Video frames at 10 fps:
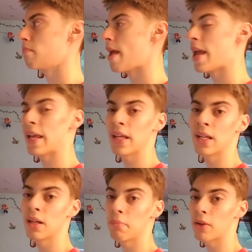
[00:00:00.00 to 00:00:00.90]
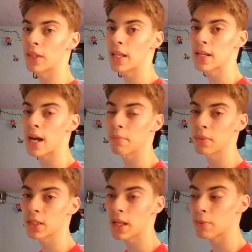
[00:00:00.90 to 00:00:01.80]
May, about that time,
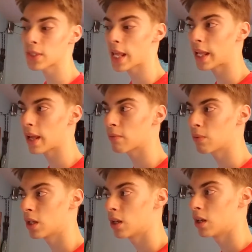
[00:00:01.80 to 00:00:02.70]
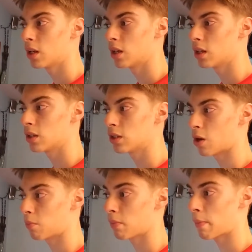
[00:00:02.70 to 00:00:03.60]
because I was thinking,
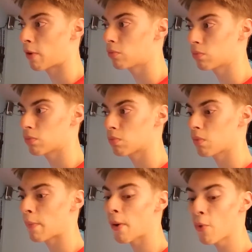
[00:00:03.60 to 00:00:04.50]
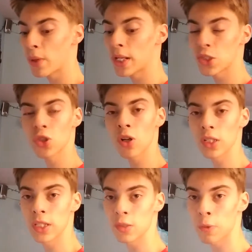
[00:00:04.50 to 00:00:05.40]
no, about about when I
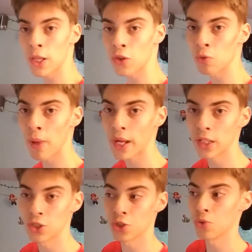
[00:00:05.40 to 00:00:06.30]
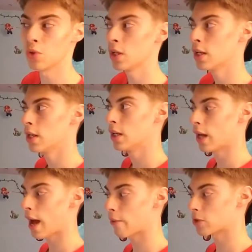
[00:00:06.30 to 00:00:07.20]
started this playthrough back in June.
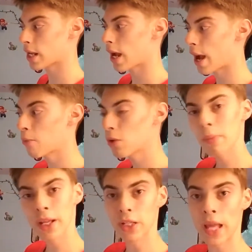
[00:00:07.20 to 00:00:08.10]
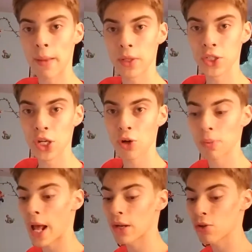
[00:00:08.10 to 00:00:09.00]
I was like, I want to make a gaming channel,
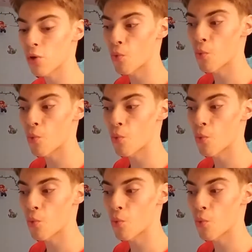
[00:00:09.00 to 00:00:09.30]
but I don't know